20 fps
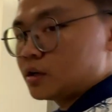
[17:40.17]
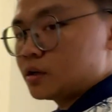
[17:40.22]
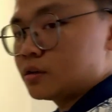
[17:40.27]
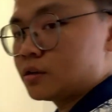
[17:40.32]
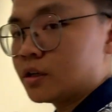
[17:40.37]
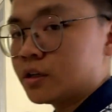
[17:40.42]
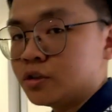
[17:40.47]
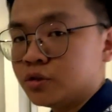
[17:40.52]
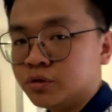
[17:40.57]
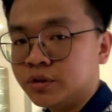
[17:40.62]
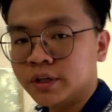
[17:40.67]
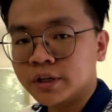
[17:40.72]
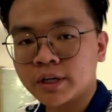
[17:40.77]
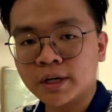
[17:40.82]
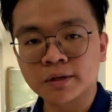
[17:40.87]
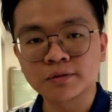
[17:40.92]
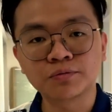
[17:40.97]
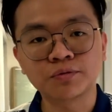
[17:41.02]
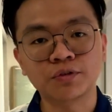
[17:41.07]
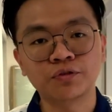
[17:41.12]
The unit
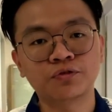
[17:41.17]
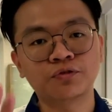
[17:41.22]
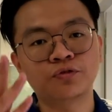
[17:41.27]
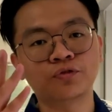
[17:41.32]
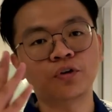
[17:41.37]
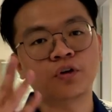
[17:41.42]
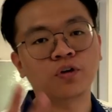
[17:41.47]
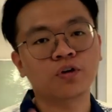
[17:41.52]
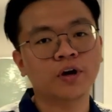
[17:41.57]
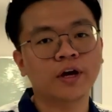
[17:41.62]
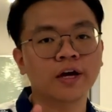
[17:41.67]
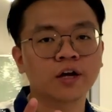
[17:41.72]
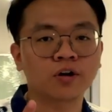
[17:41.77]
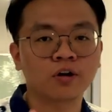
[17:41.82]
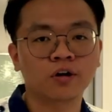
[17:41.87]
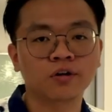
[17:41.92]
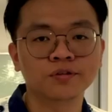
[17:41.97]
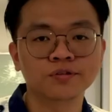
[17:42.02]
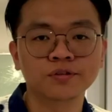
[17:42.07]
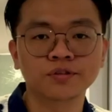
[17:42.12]
comes with 4 air
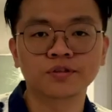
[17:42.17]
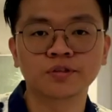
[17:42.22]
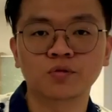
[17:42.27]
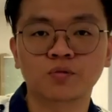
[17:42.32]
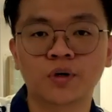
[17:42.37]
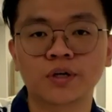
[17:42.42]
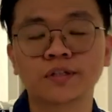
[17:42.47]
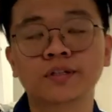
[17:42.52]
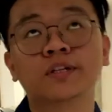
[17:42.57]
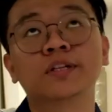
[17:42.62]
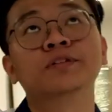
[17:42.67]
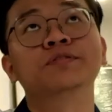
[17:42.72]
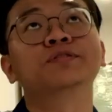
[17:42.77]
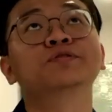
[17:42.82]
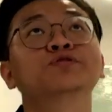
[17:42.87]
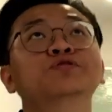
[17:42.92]
cons, 1 in the living